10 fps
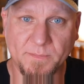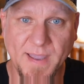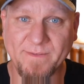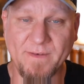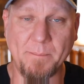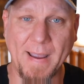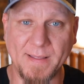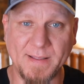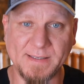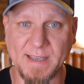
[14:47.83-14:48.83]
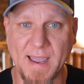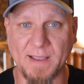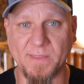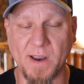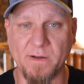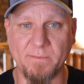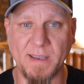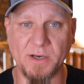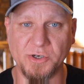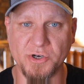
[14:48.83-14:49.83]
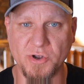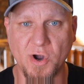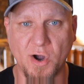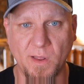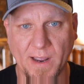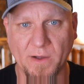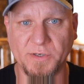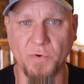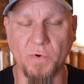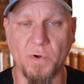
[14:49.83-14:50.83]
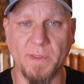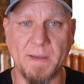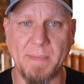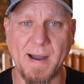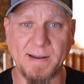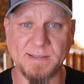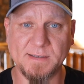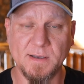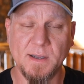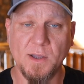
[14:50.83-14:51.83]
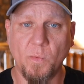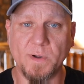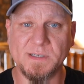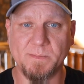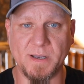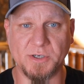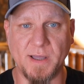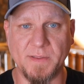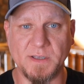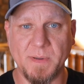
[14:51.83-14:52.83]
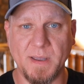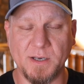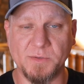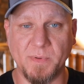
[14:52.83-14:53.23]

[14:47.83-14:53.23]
kind of a balancing act there of making sure you're calling out to Google and the bots what's special on this page.